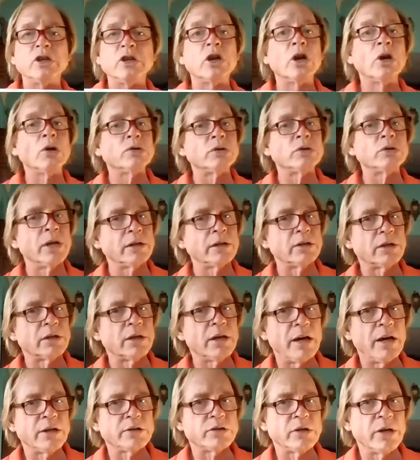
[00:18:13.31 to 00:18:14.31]
you go take the
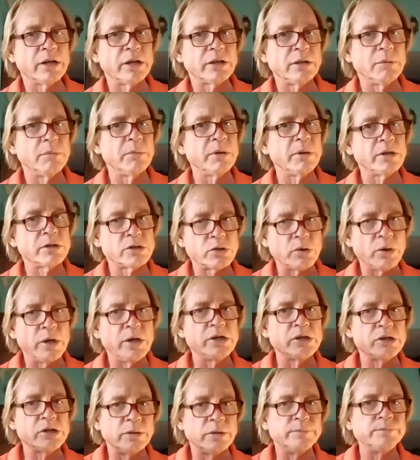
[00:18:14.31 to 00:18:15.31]
contract
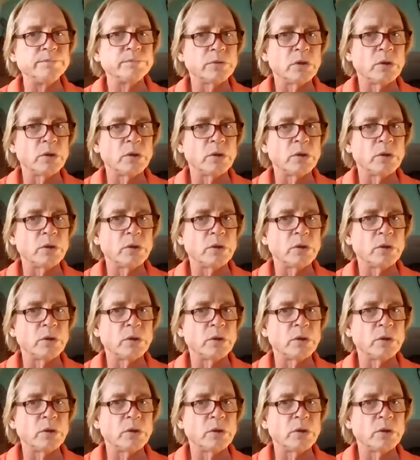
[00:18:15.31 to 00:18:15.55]
administration.